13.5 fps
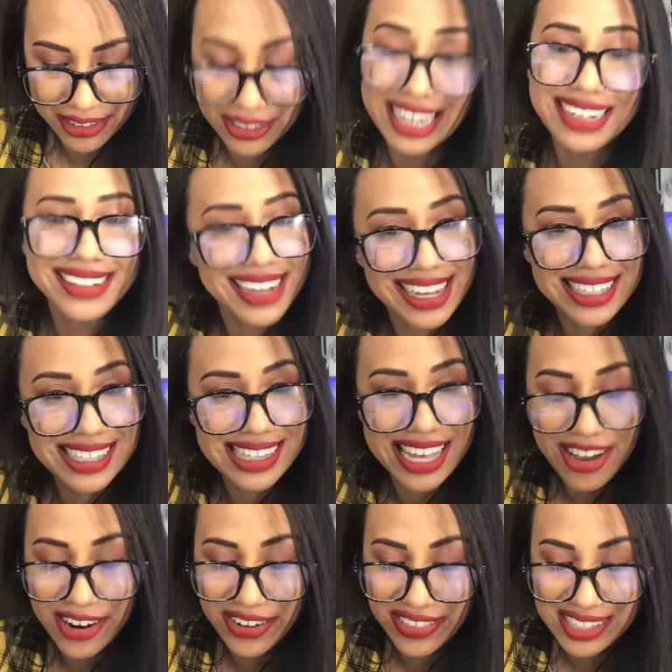And yes, they
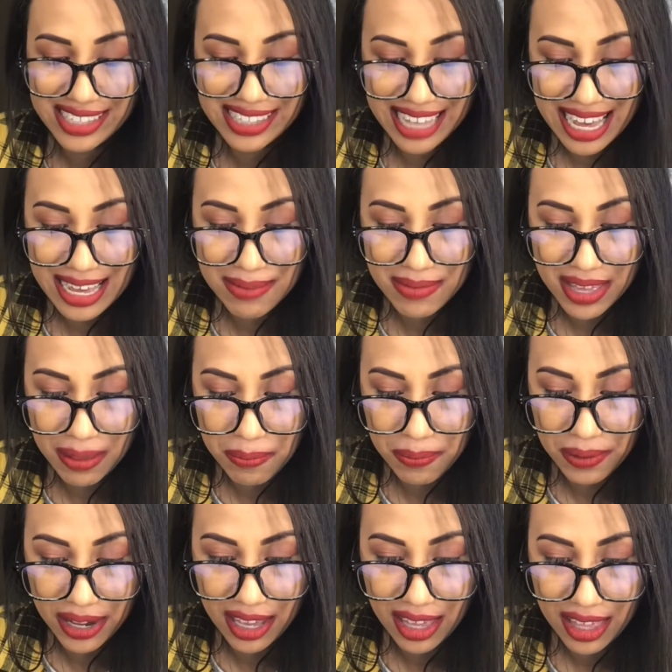are the same
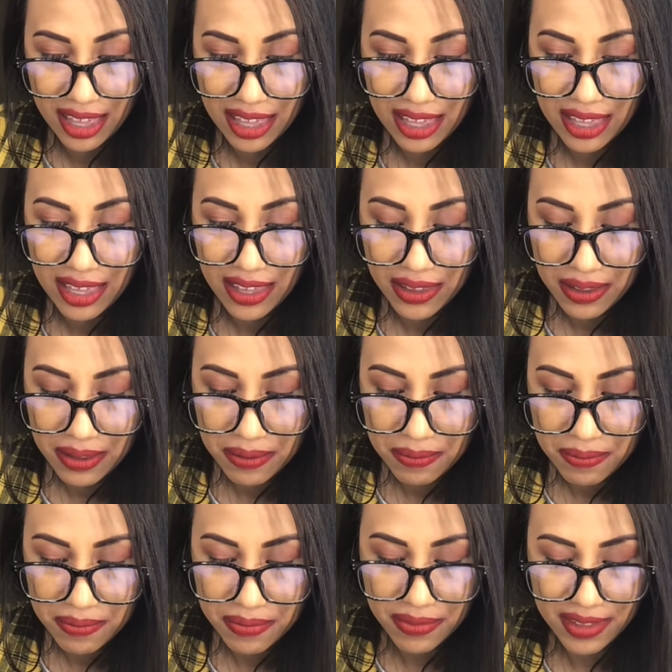company.
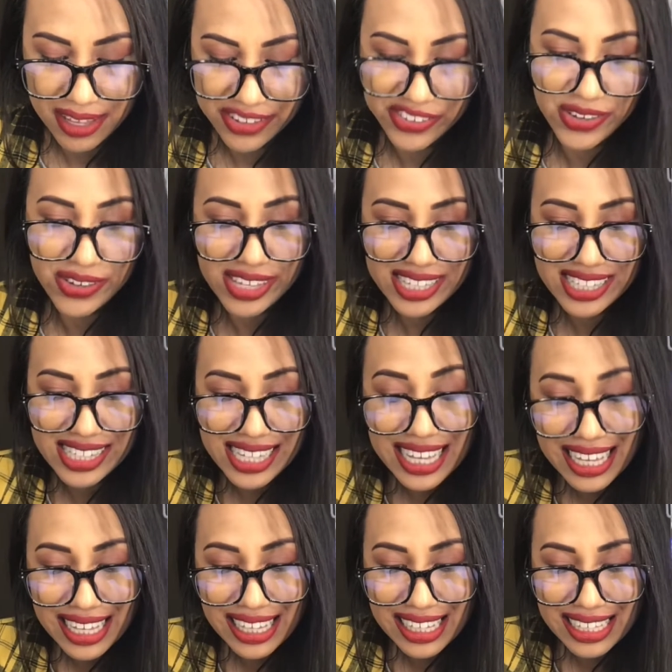As you can see,